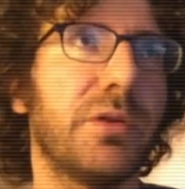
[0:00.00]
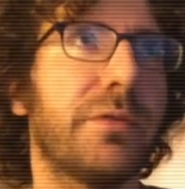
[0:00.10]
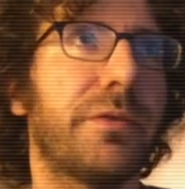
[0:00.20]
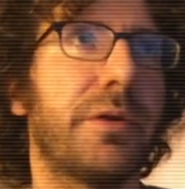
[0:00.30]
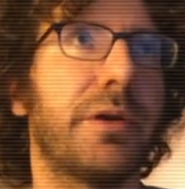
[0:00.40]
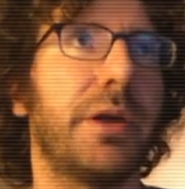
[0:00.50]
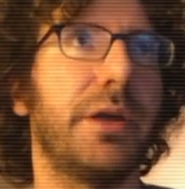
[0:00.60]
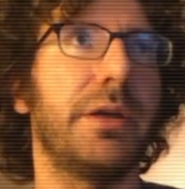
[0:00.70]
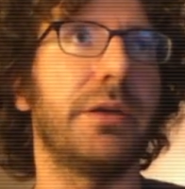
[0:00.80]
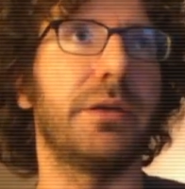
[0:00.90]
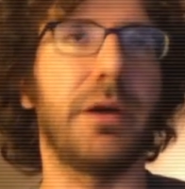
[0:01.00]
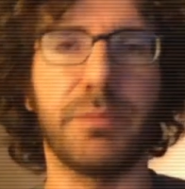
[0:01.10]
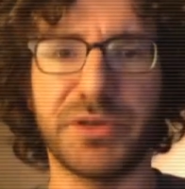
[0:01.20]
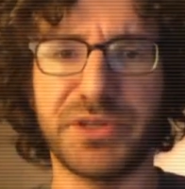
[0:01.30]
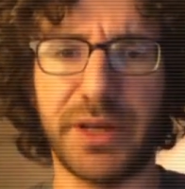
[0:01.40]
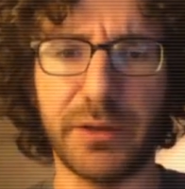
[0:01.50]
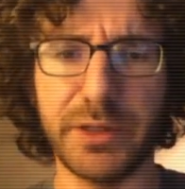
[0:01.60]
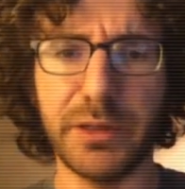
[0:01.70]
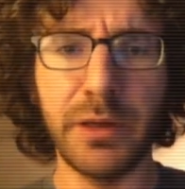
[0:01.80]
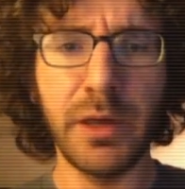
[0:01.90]
for a
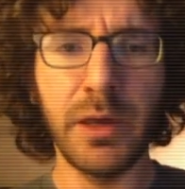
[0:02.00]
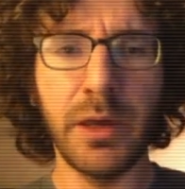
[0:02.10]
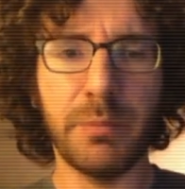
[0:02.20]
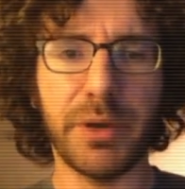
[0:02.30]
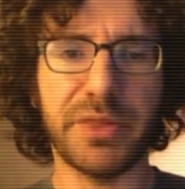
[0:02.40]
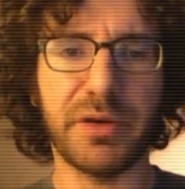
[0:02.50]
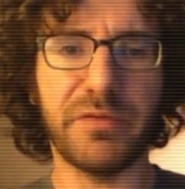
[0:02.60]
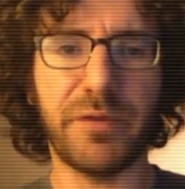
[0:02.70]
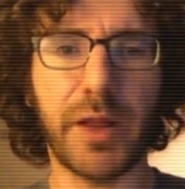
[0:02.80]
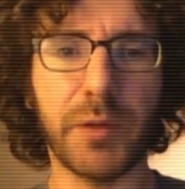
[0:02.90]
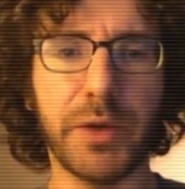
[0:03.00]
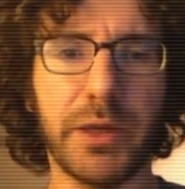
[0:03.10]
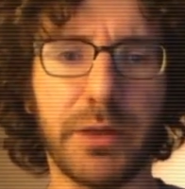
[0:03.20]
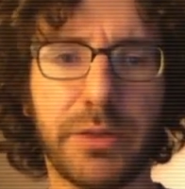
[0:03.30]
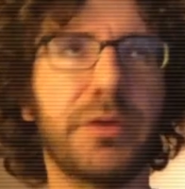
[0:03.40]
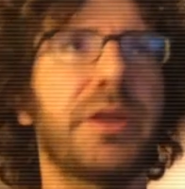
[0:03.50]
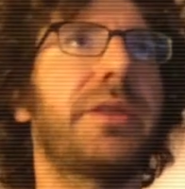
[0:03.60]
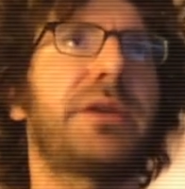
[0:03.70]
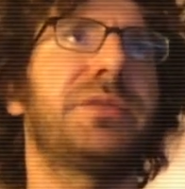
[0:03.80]
personality, but they're following 30,000